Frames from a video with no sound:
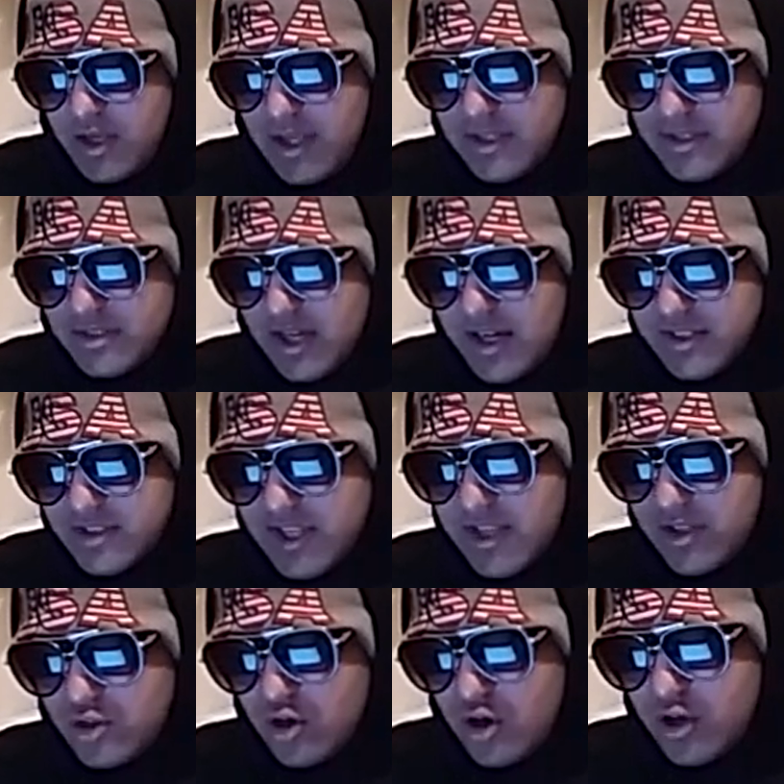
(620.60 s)
It sucks
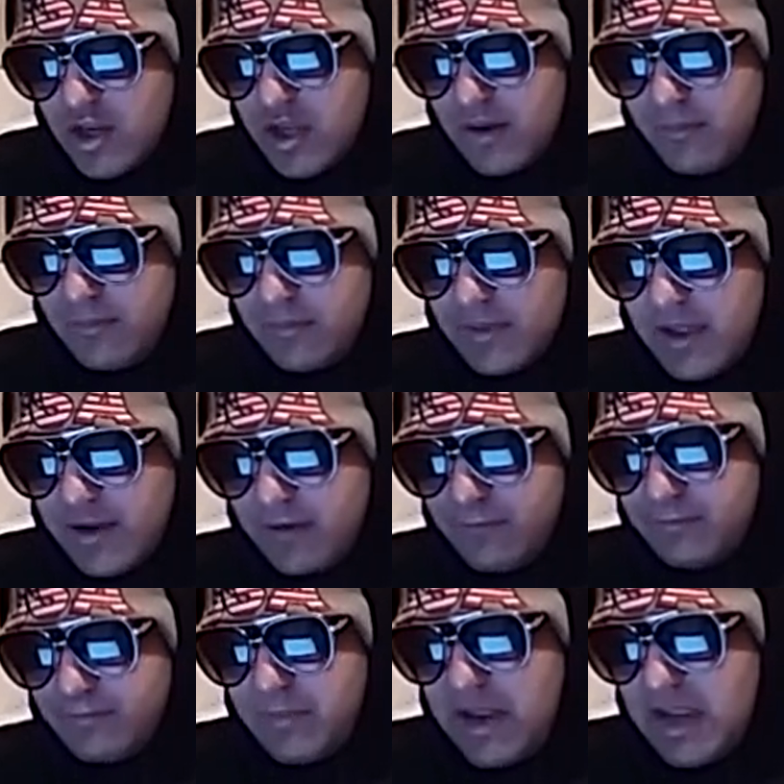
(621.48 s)
that it took him,
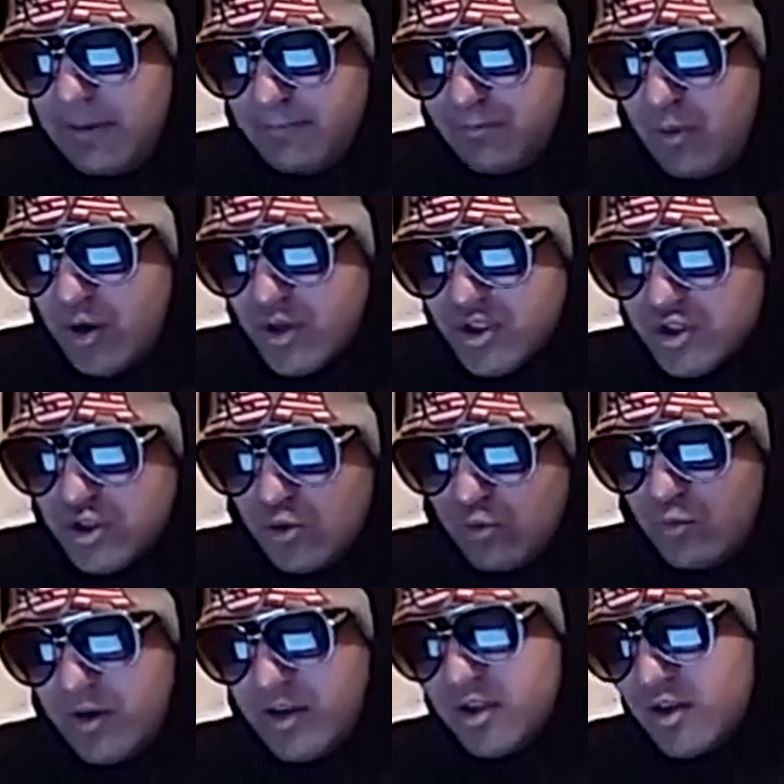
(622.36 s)
like, being pushed
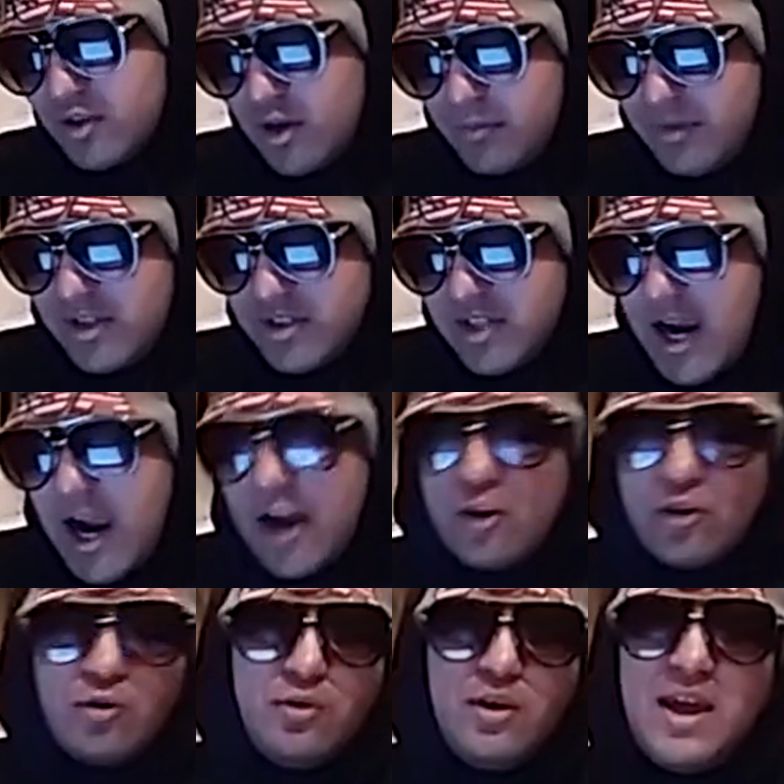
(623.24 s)
to win the WWE
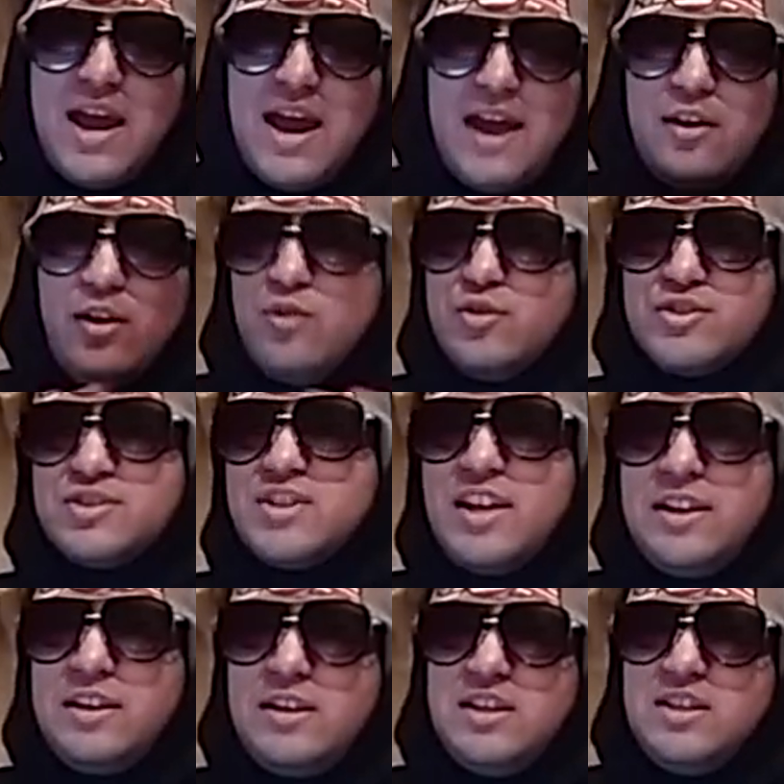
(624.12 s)
title, and all of a
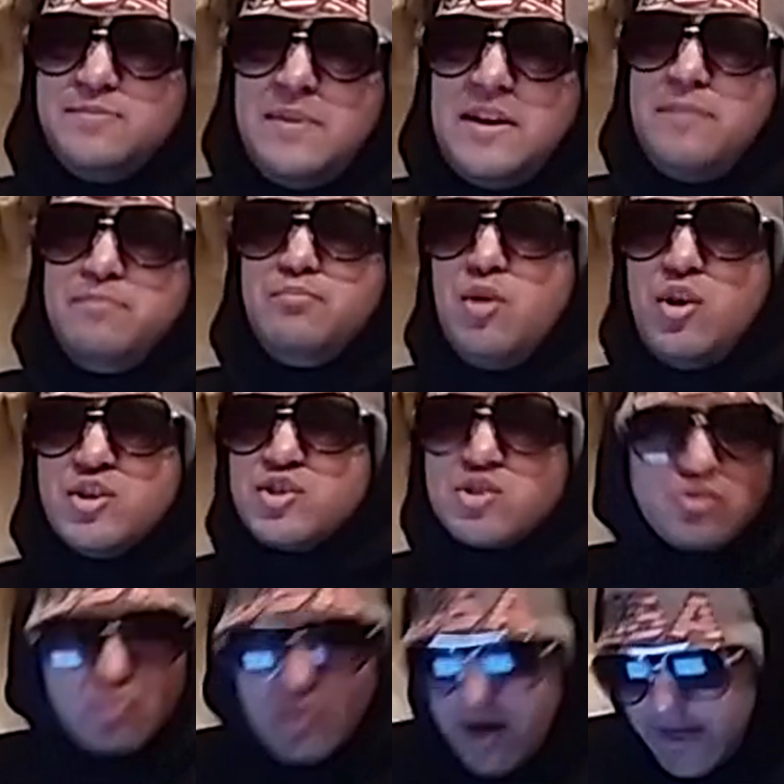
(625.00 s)
sudden he's being
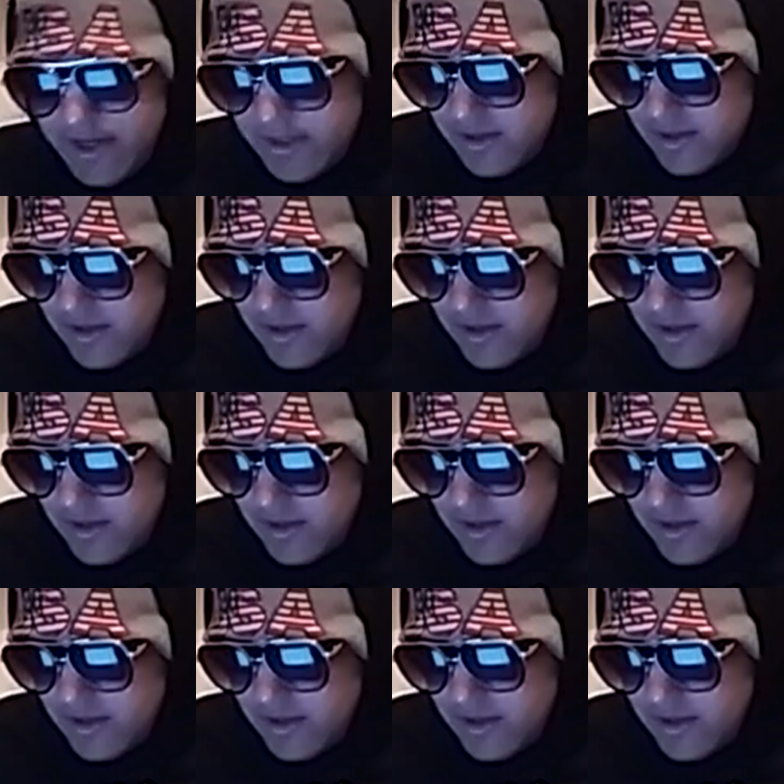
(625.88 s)
pushed right.